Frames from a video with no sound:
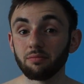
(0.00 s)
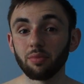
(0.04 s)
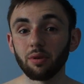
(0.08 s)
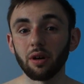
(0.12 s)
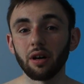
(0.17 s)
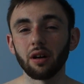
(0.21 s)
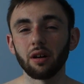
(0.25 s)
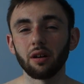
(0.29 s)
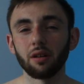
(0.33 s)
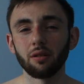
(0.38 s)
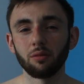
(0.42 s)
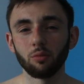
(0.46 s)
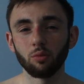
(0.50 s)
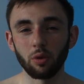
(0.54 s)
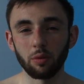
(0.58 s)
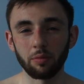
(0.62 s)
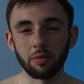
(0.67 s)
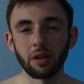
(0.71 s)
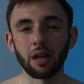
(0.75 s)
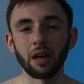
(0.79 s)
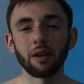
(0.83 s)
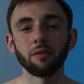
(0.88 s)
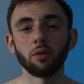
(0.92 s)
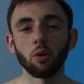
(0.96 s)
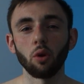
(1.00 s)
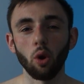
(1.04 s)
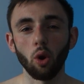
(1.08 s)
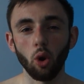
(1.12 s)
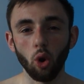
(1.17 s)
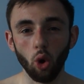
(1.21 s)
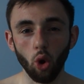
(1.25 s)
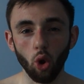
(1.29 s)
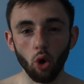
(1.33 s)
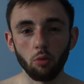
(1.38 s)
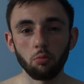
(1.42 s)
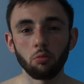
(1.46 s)
but women have a
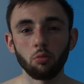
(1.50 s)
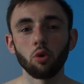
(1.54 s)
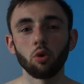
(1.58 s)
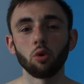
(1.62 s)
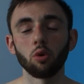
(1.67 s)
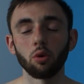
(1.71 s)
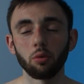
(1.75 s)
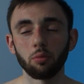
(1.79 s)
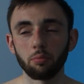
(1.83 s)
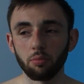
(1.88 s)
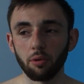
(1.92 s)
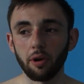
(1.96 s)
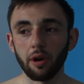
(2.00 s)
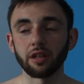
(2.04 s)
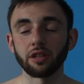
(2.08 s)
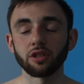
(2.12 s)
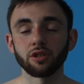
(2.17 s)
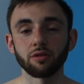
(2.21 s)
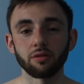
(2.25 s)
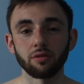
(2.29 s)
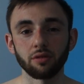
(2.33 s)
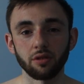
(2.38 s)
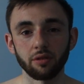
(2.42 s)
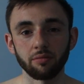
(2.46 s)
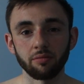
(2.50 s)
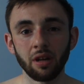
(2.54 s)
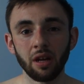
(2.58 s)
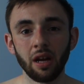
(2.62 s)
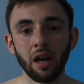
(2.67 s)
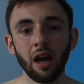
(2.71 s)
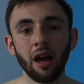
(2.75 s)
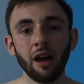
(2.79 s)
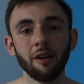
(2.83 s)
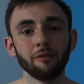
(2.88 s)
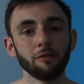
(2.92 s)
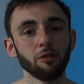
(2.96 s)
lot more pressure on them
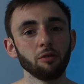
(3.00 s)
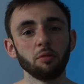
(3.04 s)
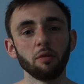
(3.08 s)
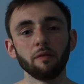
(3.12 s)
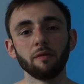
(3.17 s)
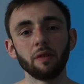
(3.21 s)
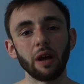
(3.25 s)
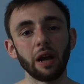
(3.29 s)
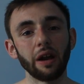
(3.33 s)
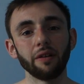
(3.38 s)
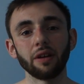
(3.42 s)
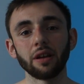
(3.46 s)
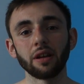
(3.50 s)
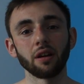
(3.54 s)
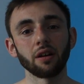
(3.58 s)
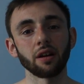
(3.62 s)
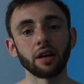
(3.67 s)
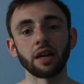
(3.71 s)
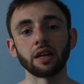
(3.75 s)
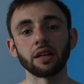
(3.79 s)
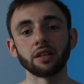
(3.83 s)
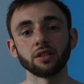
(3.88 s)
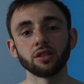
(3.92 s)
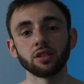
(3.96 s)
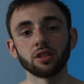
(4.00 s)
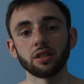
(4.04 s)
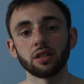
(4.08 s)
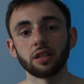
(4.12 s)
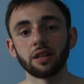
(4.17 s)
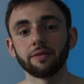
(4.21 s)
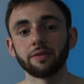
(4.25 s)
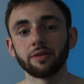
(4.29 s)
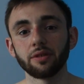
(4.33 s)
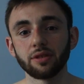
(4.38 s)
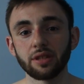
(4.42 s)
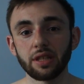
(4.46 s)
from a very young age.
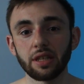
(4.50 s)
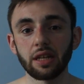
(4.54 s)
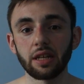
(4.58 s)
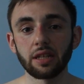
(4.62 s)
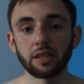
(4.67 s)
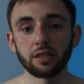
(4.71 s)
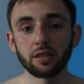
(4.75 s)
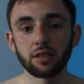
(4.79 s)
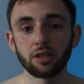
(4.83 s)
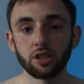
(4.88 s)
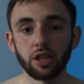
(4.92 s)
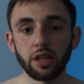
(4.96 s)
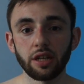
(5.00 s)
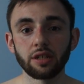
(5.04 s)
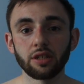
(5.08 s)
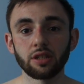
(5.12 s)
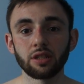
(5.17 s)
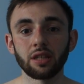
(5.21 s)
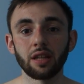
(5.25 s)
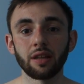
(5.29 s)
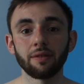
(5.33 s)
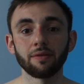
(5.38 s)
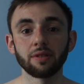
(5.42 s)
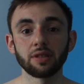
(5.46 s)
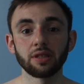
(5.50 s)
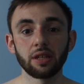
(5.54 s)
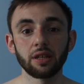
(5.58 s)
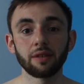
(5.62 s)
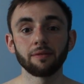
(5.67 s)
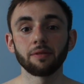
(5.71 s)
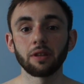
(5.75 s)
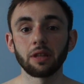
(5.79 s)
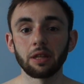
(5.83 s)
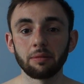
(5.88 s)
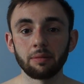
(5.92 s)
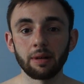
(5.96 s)
And if you see a change in their
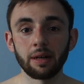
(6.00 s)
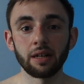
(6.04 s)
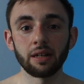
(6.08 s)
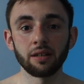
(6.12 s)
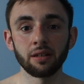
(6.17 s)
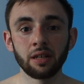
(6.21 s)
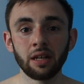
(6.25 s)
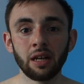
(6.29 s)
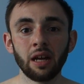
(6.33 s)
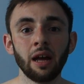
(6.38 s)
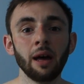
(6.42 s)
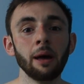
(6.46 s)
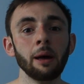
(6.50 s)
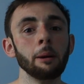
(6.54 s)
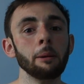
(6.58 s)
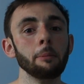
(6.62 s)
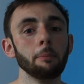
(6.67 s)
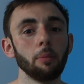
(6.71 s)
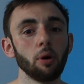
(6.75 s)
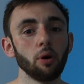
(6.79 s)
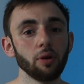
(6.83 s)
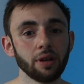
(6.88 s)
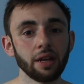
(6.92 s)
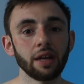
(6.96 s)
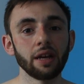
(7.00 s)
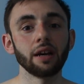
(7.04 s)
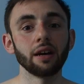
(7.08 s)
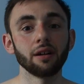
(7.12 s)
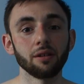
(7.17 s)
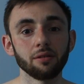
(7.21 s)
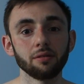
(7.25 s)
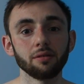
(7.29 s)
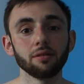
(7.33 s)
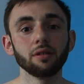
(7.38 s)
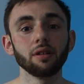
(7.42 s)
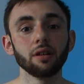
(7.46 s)
physique for the better, point it
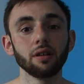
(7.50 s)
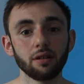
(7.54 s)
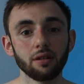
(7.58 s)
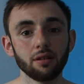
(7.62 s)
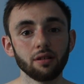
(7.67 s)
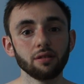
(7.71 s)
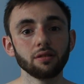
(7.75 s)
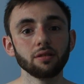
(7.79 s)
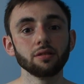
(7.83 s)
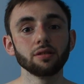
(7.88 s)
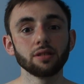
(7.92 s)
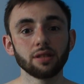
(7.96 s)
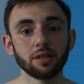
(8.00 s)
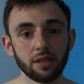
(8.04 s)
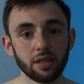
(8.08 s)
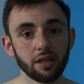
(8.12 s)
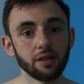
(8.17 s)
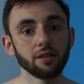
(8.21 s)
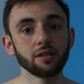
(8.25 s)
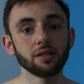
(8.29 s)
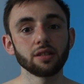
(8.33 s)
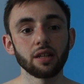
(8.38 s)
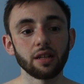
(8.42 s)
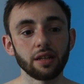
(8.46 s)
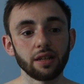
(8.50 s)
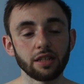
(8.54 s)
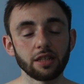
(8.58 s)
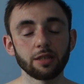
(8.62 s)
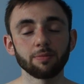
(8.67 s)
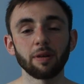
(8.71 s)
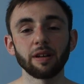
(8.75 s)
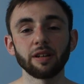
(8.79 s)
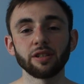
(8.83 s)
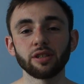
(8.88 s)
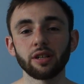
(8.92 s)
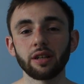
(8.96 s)
out seriously,
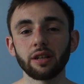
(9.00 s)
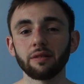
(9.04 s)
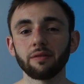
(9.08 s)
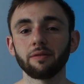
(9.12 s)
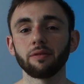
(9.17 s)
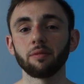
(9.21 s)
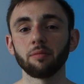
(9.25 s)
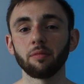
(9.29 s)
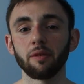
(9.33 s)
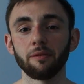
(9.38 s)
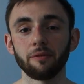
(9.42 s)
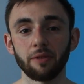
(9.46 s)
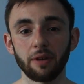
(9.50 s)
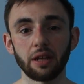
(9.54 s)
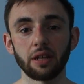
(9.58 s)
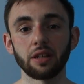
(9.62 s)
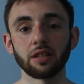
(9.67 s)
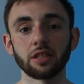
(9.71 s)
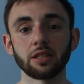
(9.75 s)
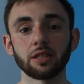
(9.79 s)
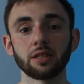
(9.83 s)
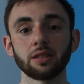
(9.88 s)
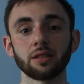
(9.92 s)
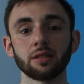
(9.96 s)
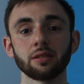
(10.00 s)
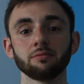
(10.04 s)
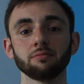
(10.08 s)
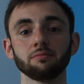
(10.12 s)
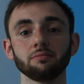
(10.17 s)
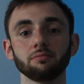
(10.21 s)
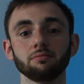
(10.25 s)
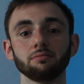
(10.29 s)
especially from a fitness